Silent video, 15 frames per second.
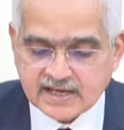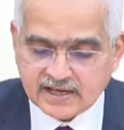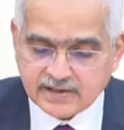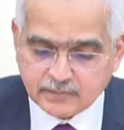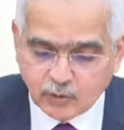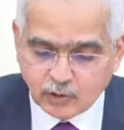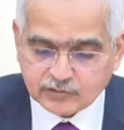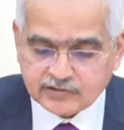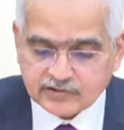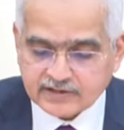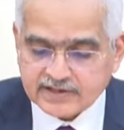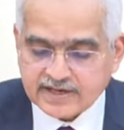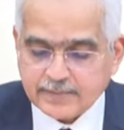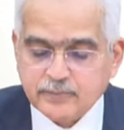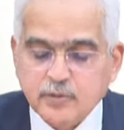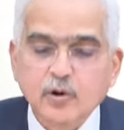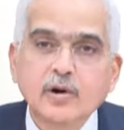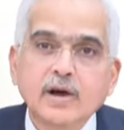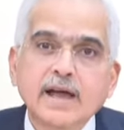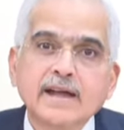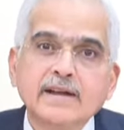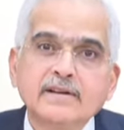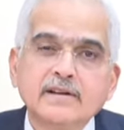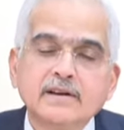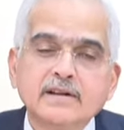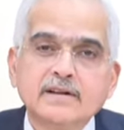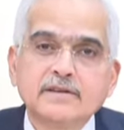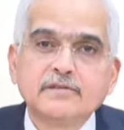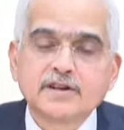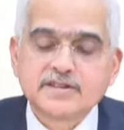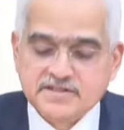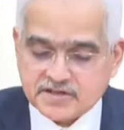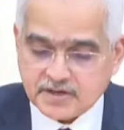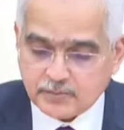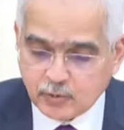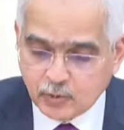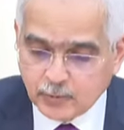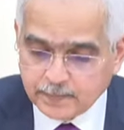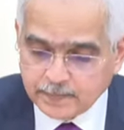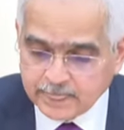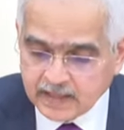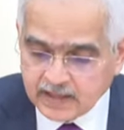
in both repo and reverse repo.